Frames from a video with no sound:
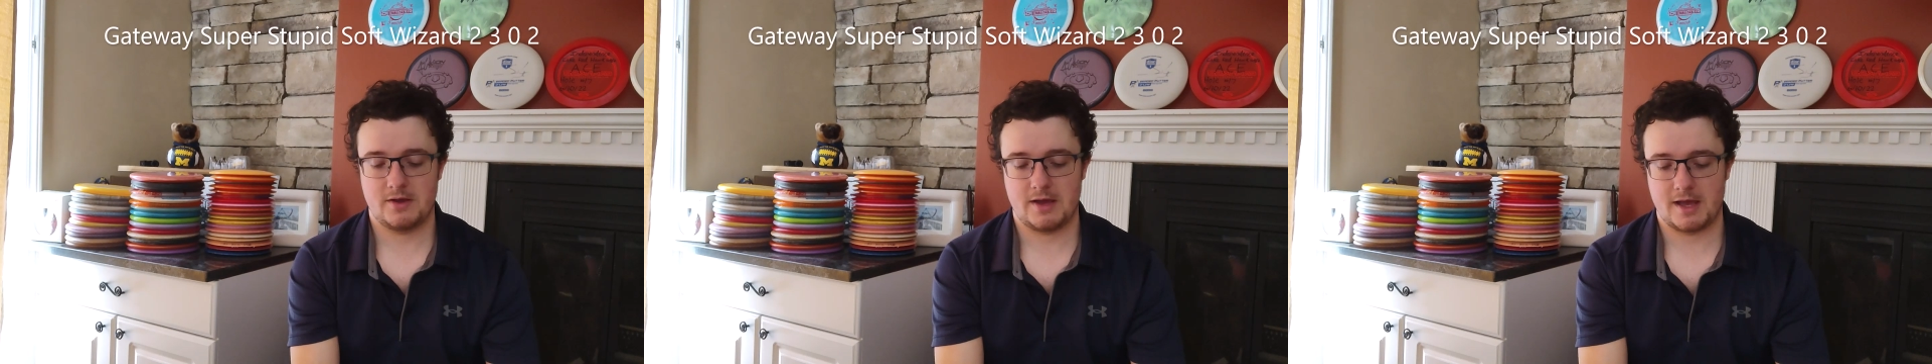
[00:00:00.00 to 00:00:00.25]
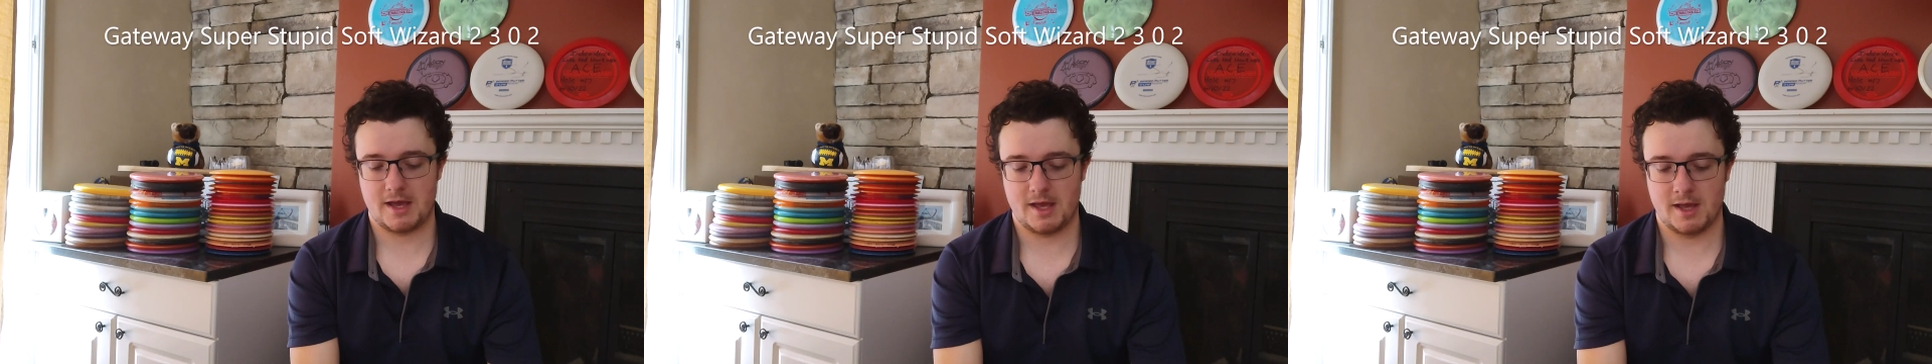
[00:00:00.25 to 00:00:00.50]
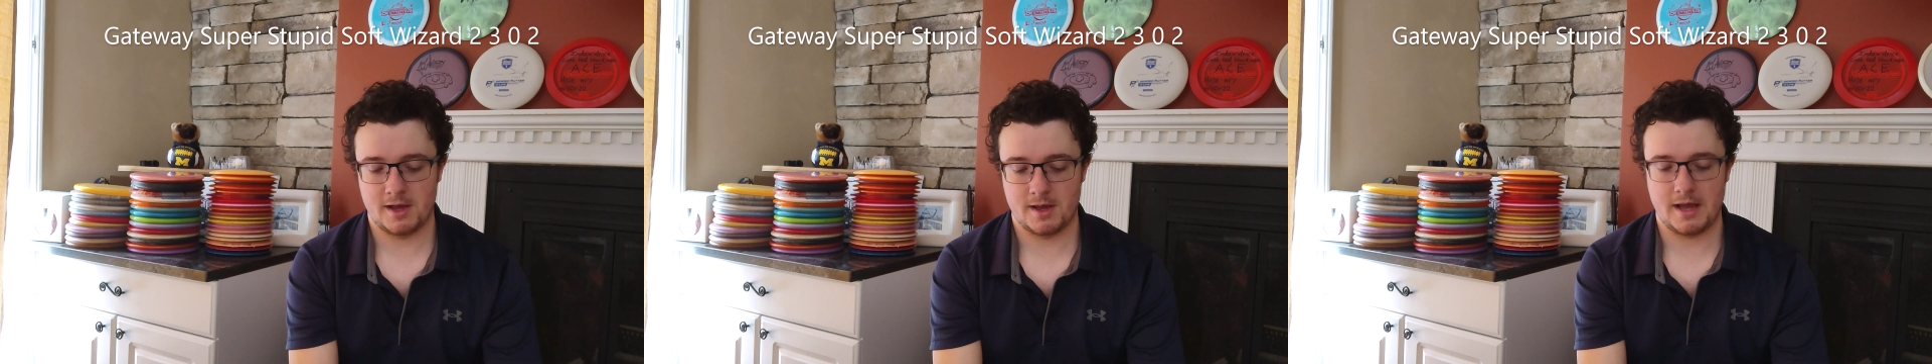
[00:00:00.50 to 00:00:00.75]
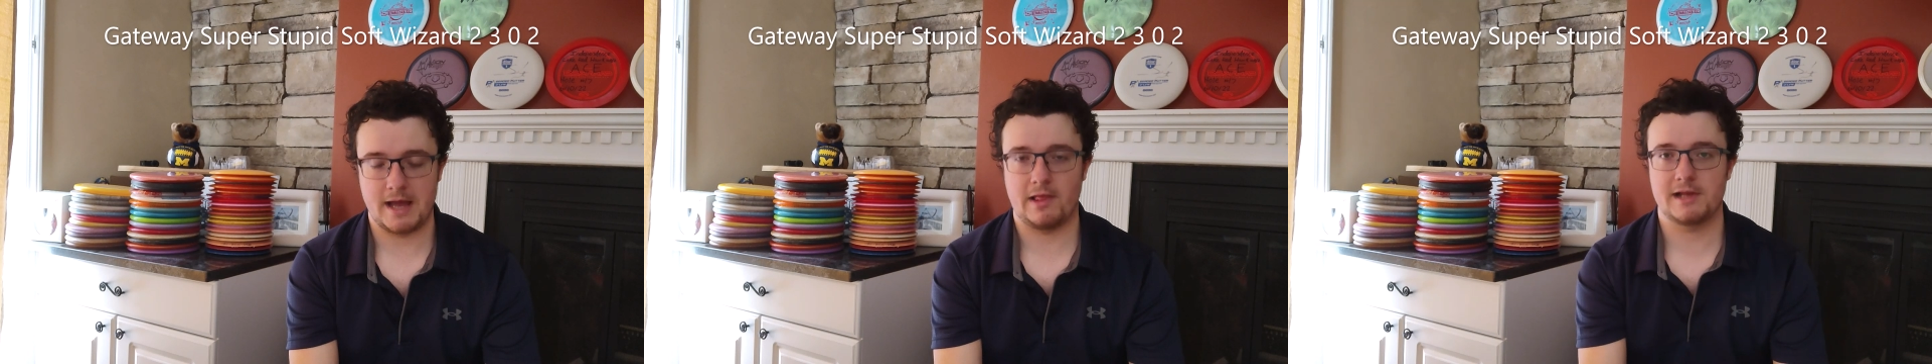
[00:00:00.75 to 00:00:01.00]

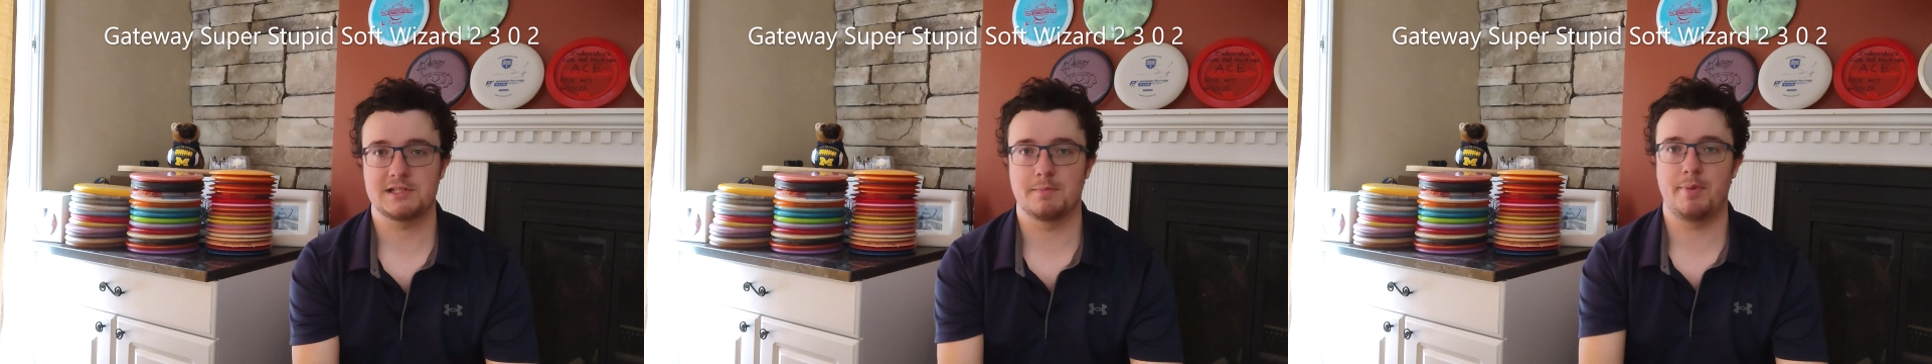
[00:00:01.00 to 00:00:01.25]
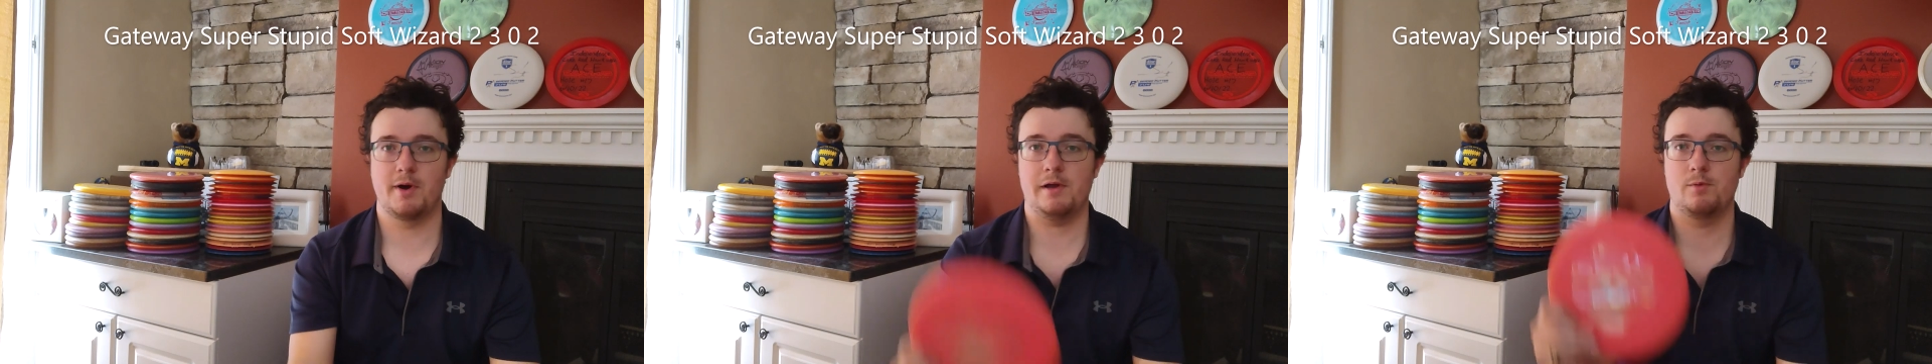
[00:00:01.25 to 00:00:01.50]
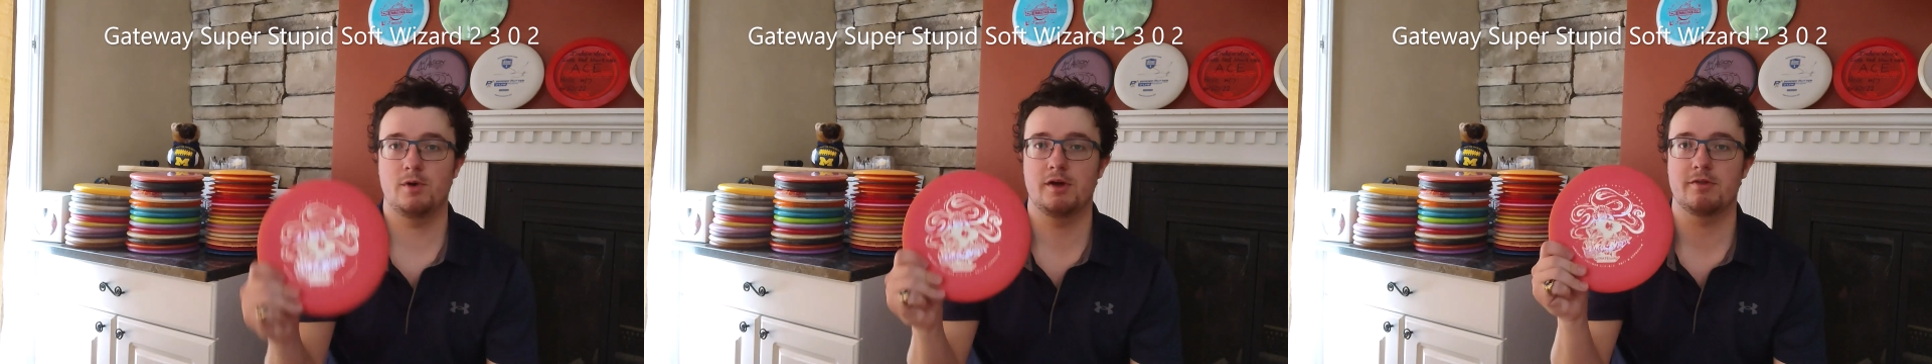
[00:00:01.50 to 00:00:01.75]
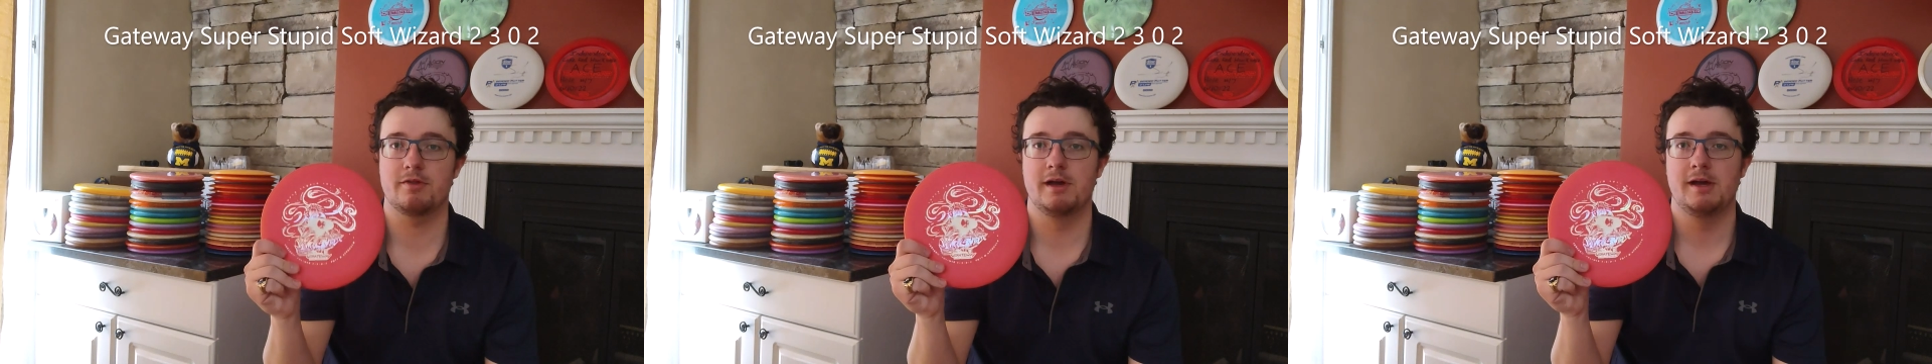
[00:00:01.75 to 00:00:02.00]
I like to putt
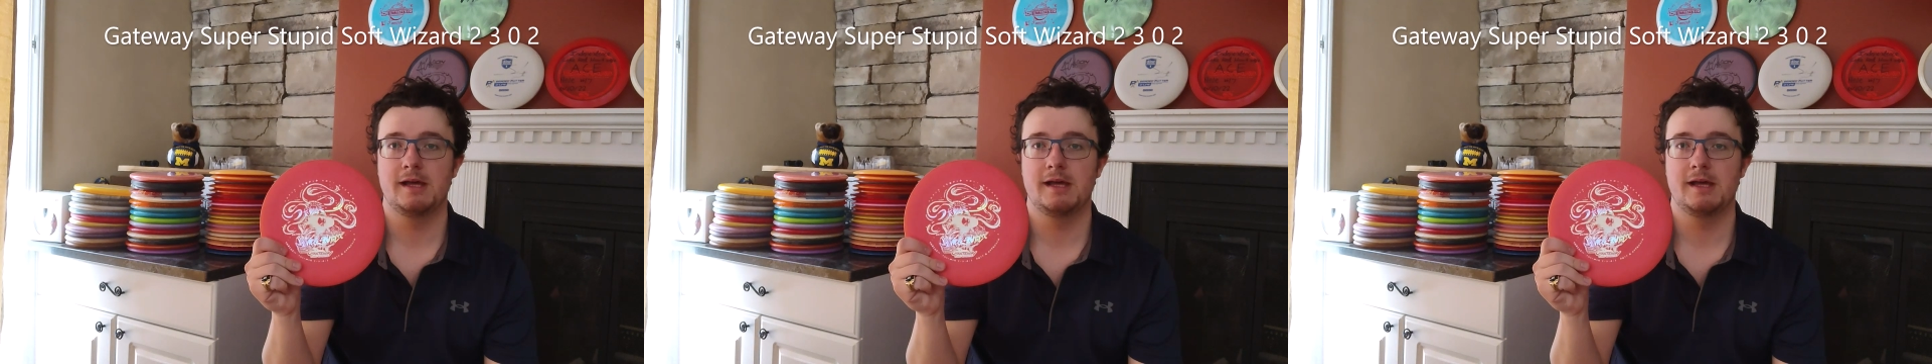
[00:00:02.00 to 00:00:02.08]
with